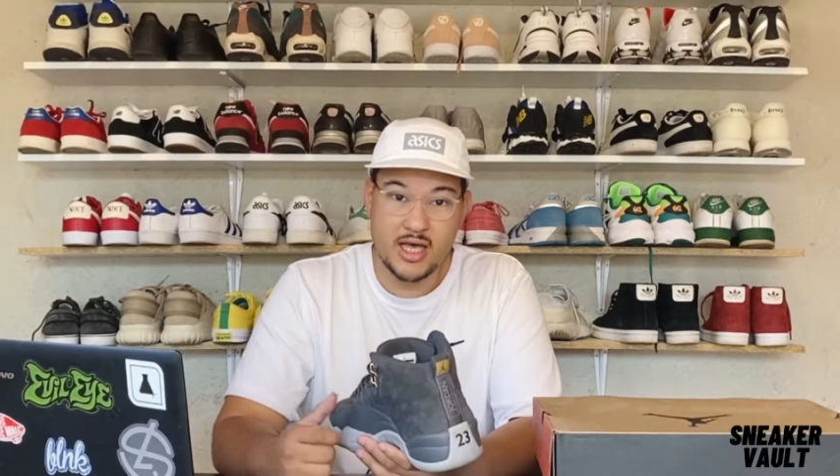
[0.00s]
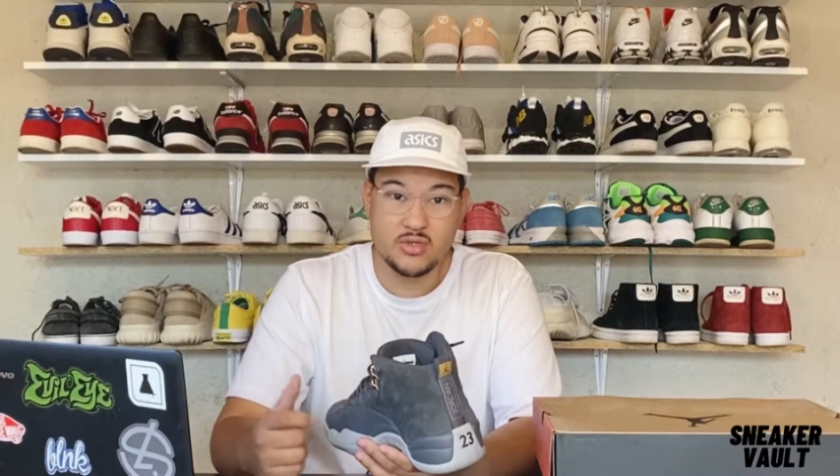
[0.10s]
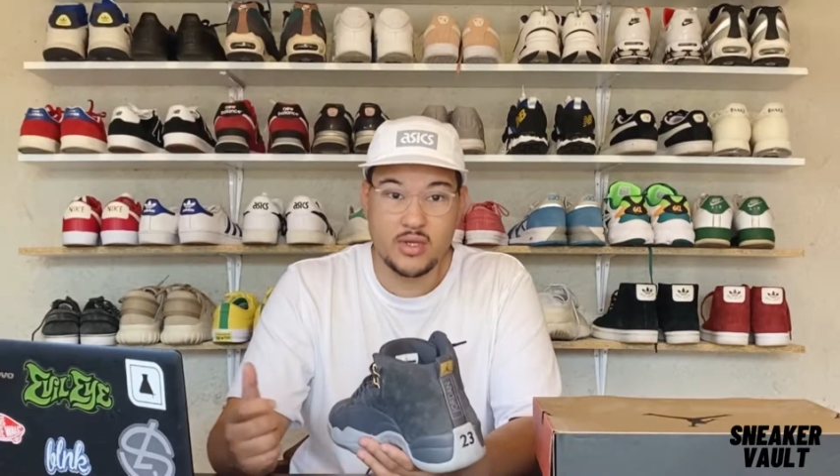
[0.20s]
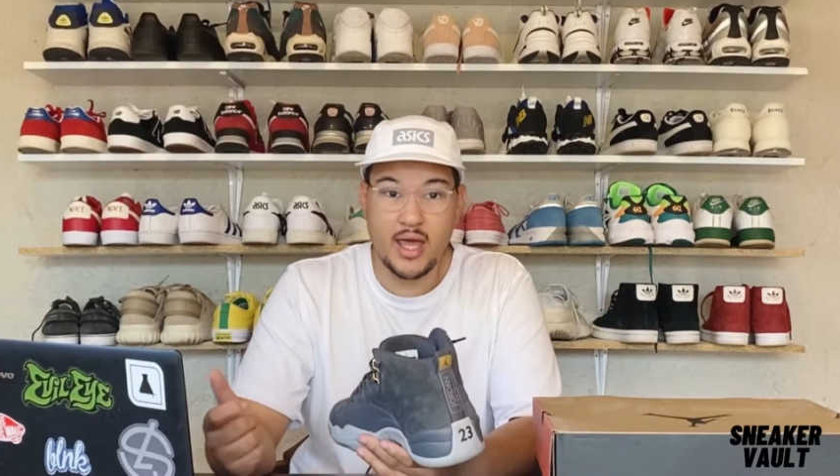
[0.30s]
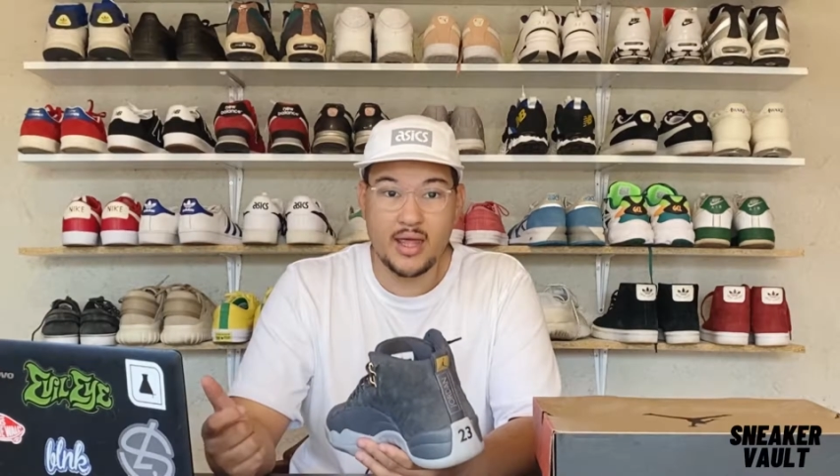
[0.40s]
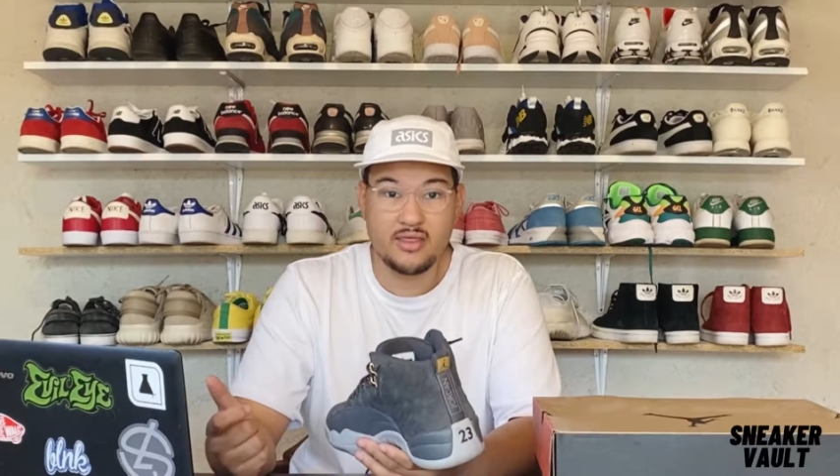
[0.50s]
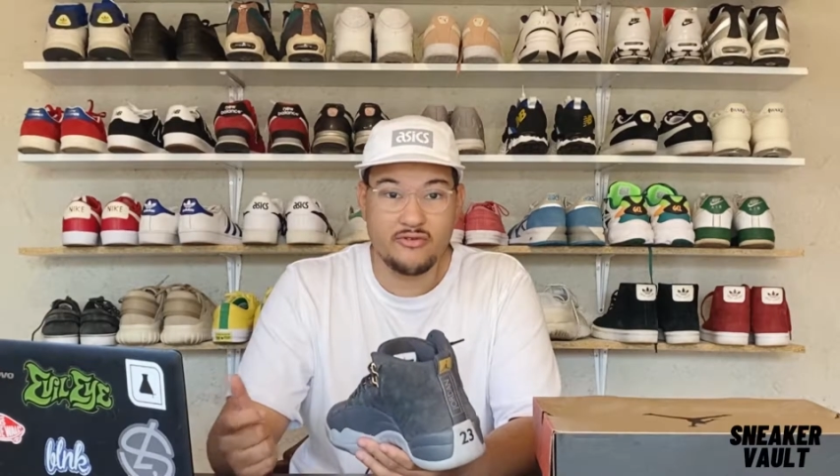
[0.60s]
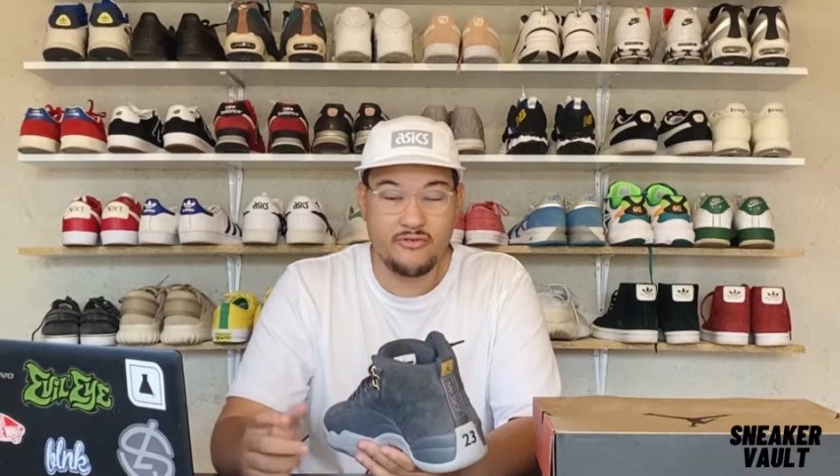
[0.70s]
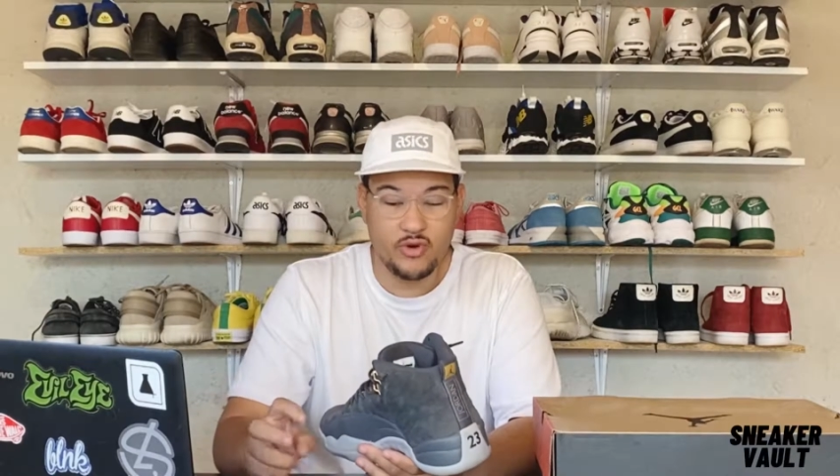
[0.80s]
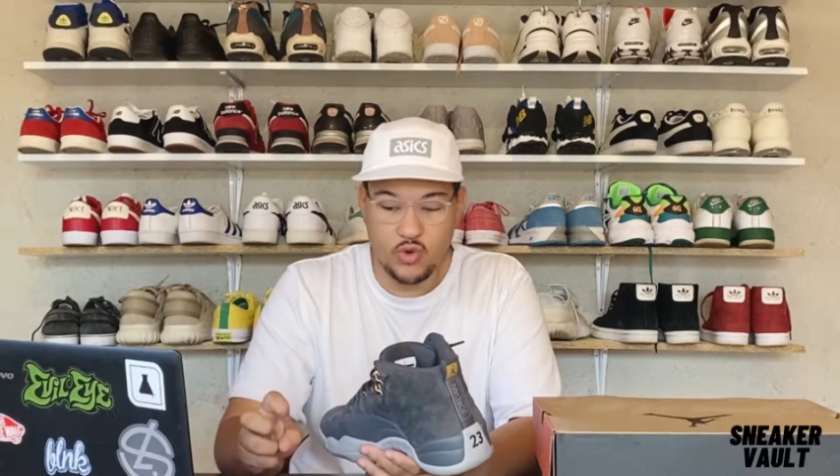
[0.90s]
when you had the
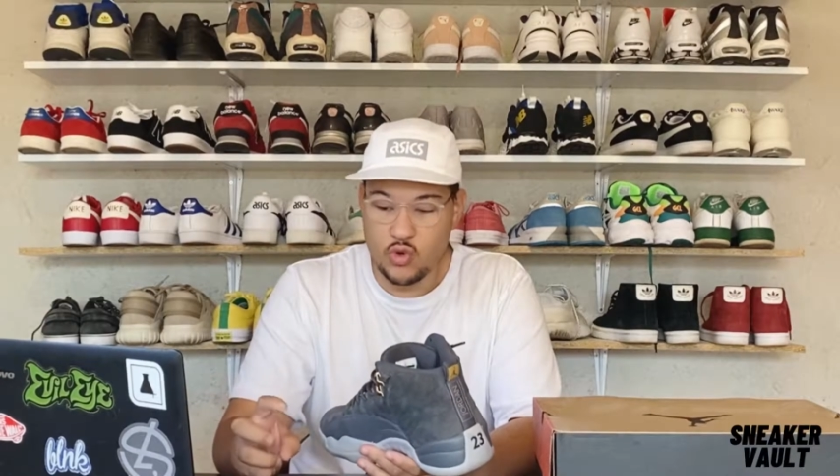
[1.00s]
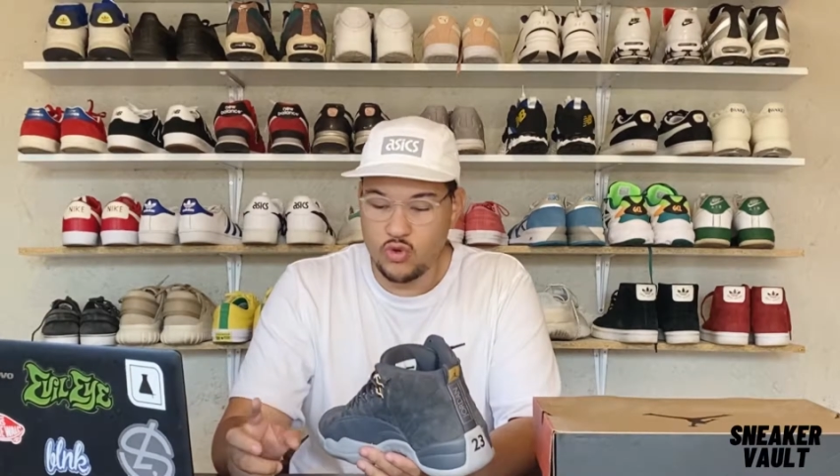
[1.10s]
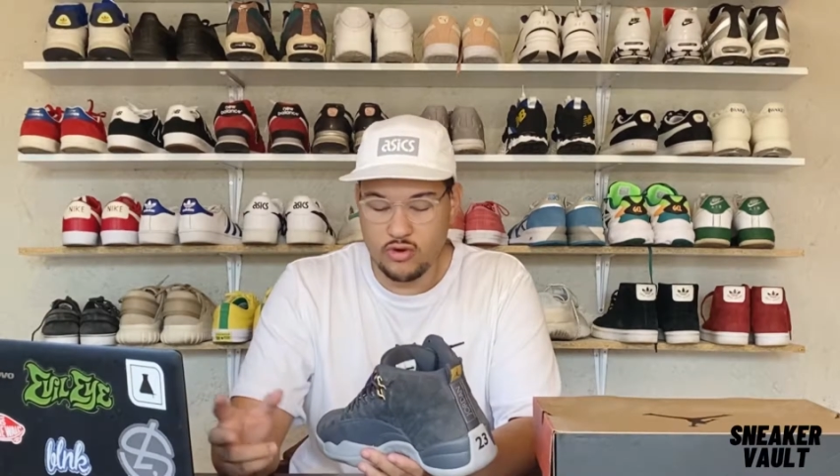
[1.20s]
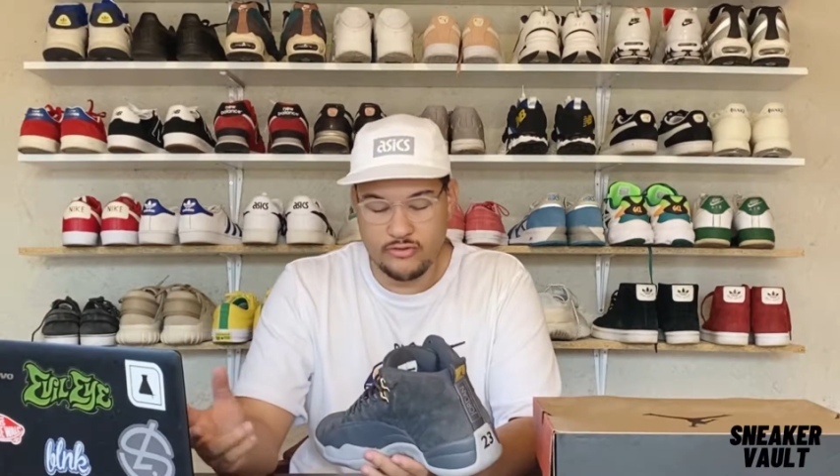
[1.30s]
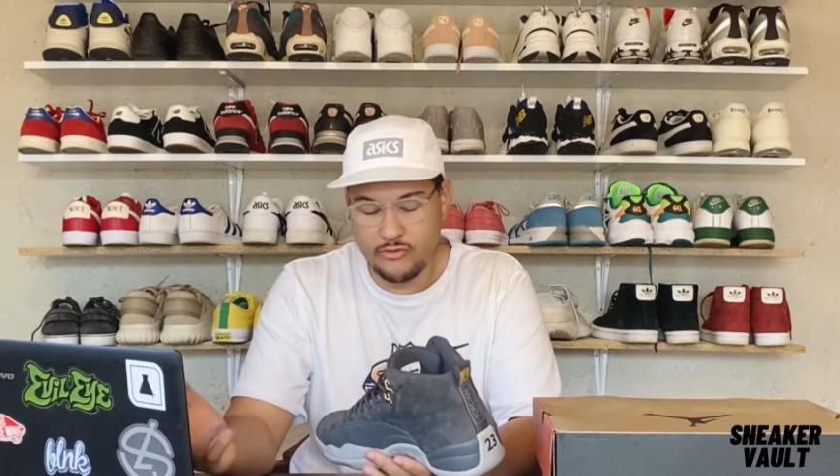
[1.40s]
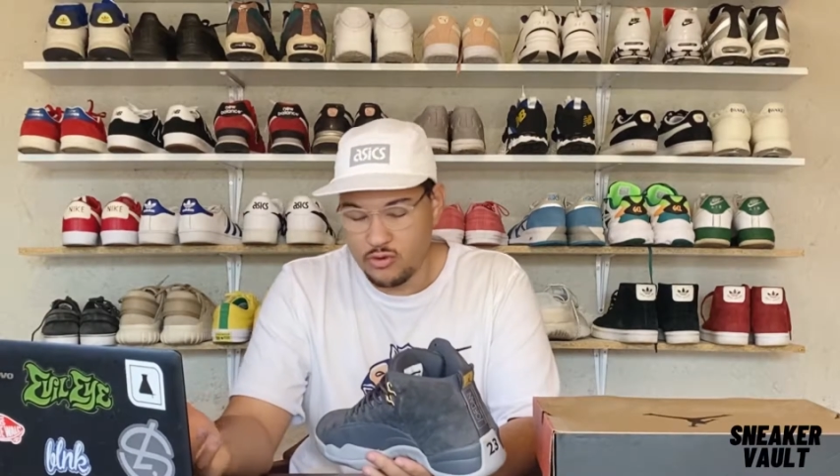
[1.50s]
flu or food